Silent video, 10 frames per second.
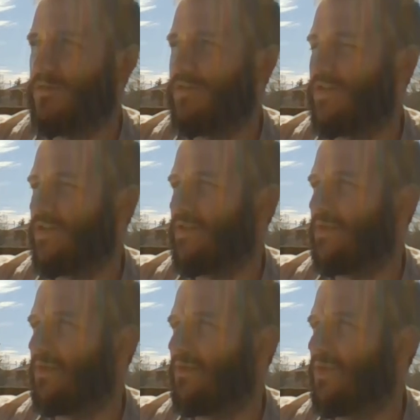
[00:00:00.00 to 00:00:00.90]

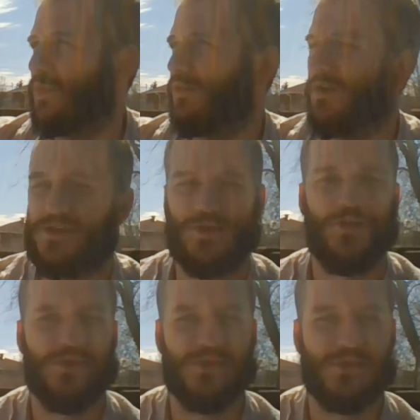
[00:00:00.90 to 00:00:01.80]
To profess all
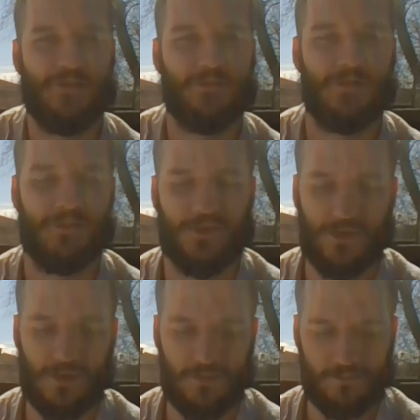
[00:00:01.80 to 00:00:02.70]
these different
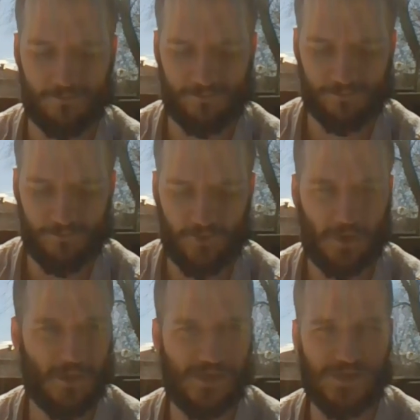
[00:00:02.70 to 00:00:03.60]

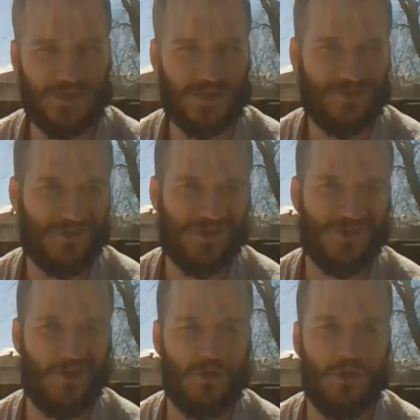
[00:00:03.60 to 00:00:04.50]
verbiage and stuff, it's just
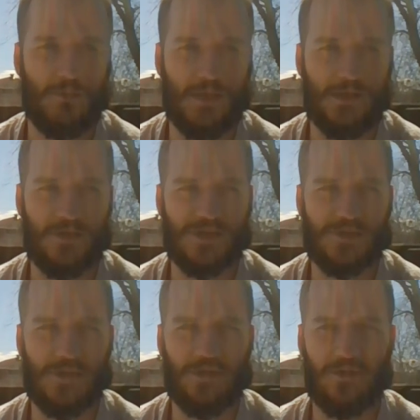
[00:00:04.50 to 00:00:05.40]
not really me. It doesn't
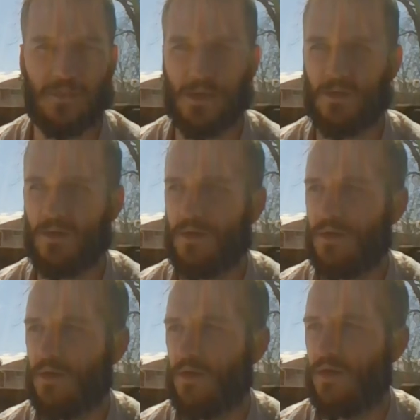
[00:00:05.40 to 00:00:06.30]
speak to me.
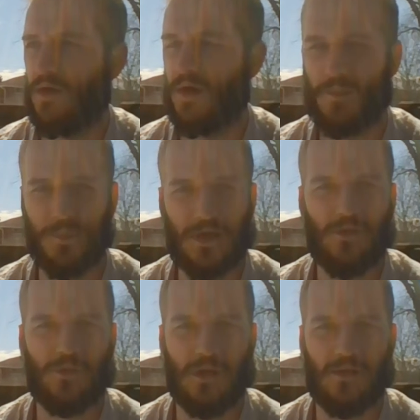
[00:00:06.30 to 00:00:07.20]
But I
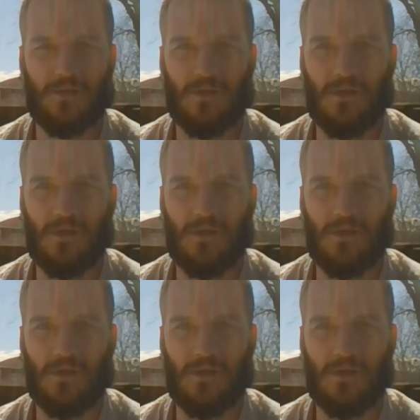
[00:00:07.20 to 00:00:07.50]
do read it.